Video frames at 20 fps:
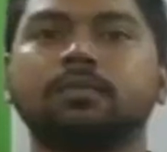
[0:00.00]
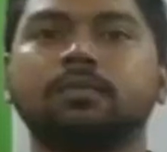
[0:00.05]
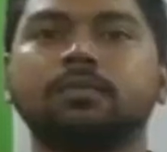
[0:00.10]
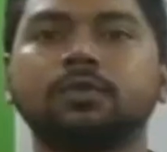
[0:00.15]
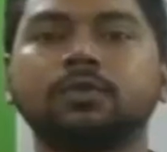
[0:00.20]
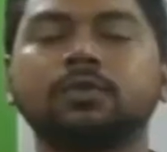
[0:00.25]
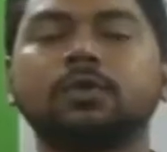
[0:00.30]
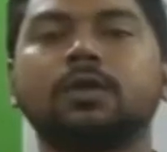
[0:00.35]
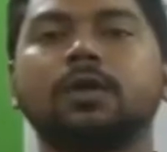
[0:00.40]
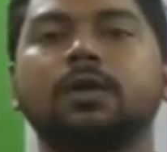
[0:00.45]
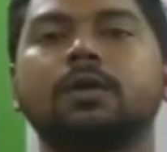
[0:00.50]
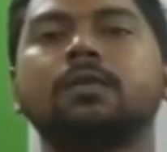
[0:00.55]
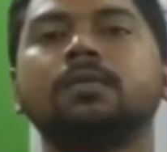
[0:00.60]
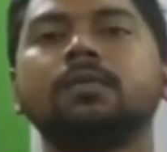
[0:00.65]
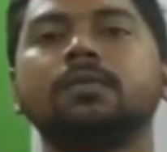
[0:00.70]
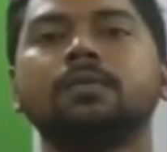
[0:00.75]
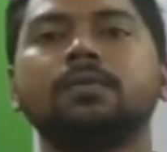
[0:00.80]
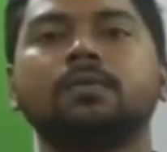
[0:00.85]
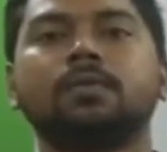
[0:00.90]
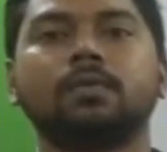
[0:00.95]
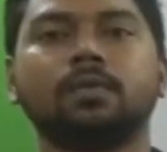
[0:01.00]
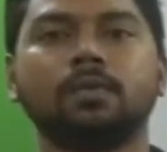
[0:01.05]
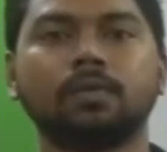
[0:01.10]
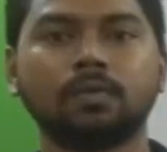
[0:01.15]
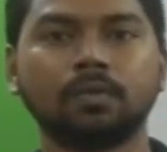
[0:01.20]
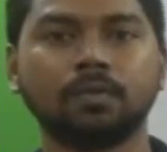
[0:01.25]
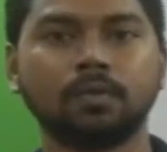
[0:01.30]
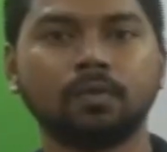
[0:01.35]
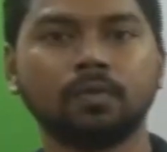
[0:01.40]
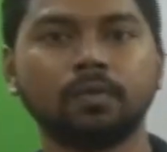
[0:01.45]
So now
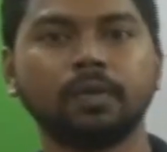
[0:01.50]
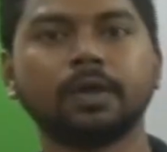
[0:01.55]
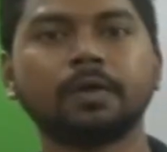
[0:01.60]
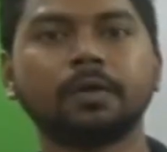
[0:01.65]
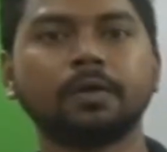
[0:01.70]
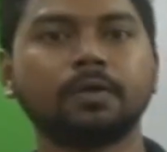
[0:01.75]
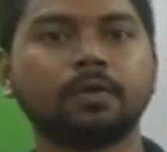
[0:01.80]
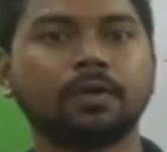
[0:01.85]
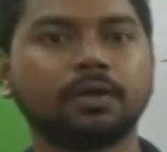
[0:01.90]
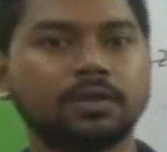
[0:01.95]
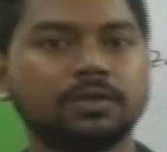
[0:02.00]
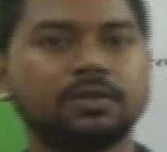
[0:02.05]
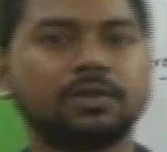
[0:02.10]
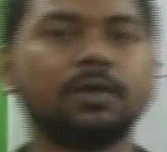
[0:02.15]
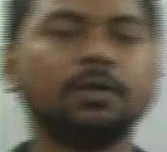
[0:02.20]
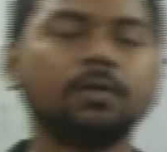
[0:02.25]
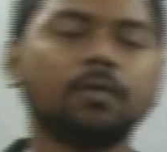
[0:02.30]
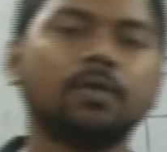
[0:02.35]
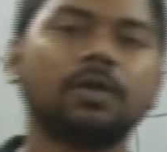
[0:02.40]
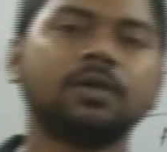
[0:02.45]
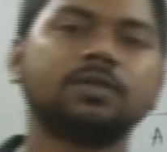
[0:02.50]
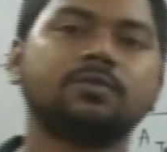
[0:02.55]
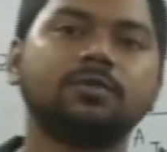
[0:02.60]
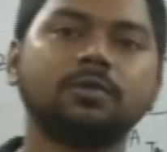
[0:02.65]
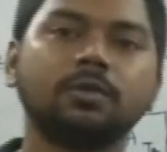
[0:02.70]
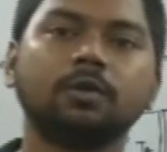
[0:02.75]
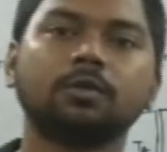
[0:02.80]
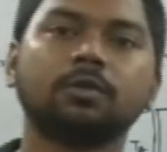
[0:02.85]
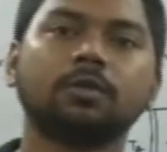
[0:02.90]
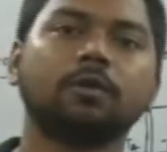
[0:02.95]
we are going to understand what is
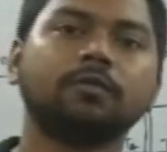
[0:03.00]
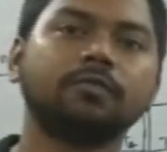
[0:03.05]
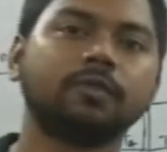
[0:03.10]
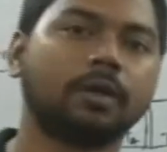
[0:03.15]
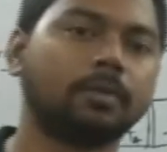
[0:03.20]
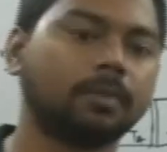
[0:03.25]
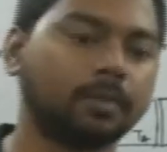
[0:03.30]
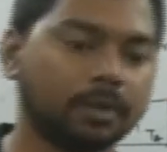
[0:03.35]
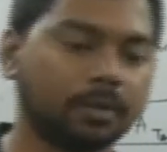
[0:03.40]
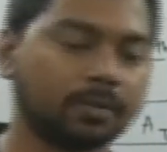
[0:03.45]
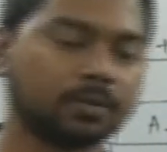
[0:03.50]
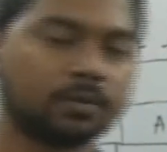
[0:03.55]
zeroth law of thermodynamics.